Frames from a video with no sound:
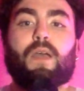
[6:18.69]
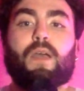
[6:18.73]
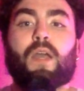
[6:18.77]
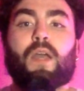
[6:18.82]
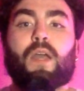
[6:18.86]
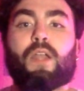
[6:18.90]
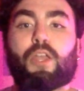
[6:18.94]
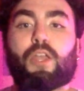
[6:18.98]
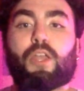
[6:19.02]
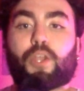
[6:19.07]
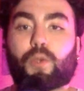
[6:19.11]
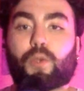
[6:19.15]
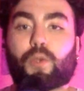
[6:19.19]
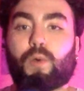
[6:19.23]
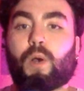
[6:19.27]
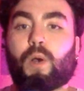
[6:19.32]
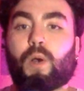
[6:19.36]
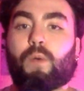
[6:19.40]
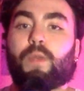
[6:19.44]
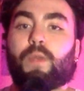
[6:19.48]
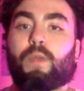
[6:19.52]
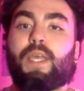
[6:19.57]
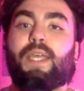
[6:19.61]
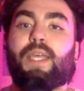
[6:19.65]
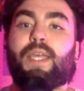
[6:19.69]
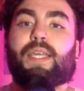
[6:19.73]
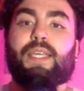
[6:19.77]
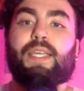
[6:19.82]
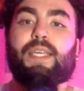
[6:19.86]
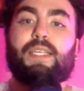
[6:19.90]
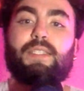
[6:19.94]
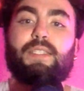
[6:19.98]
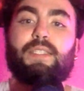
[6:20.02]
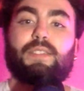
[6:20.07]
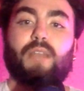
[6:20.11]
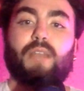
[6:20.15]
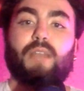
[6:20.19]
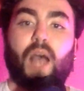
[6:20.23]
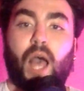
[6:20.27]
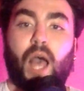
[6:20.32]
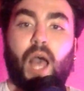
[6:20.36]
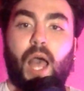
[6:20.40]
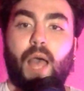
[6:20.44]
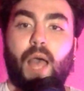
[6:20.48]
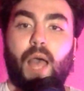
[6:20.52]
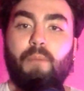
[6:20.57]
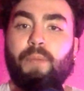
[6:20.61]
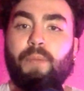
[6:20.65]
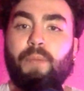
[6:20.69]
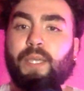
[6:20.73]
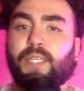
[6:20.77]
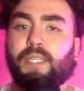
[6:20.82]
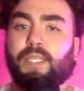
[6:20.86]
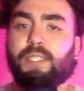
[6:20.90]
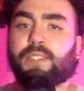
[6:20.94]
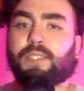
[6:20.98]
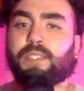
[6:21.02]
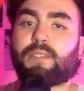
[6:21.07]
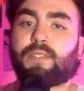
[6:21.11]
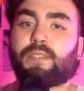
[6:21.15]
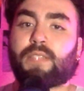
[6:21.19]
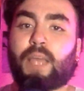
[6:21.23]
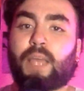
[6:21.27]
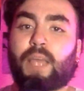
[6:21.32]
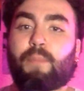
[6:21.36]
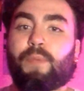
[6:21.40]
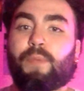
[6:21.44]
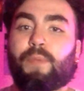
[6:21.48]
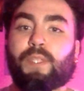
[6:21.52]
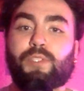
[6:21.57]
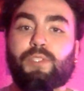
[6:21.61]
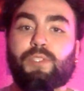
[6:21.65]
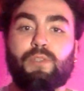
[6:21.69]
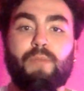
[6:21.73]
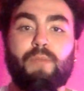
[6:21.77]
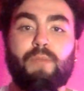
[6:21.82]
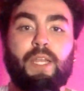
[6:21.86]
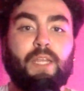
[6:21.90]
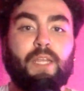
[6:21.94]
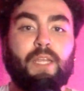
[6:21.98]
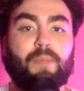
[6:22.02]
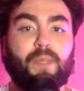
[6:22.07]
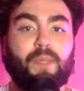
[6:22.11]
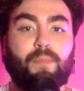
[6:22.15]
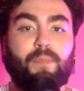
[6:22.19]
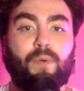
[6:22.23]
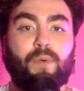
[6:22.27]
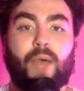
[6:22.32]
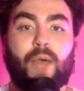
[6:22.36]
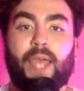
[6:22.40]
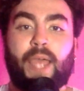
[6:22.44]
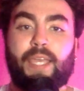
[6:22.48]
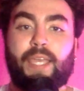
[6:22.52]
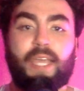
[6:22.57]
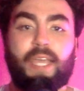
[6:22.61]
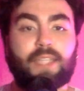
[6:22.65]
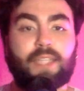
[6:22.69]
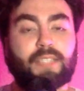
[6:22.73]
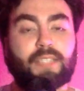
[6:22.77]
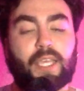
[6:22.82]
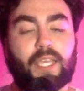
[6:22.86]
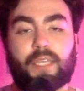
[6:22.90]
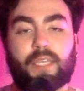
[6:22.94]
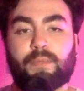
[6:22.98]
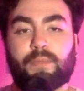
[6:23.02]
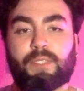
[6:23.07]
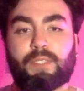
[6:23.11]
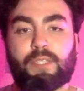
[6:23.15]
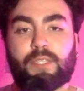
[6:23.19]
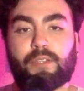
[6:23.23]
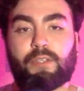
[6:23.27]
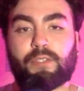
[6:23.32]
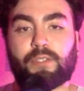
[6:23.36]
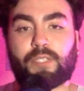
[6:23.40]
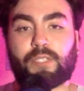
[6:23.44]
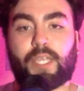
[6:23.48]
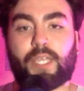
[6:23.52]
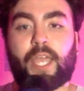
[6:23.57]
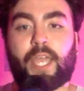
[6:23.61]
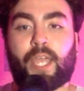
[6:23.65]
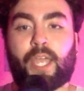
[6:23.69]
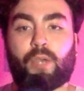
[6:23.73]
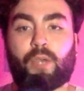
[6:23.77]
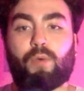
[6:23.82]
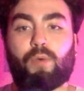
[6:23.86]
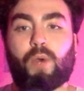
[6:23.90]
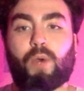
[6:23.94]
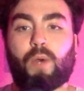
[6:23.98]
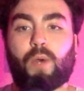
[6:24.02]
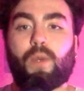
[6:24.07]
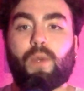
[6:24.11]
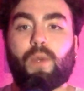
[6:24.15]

Another quote, he's hot but he's slept with too many people, I can't take him seriously, end quote.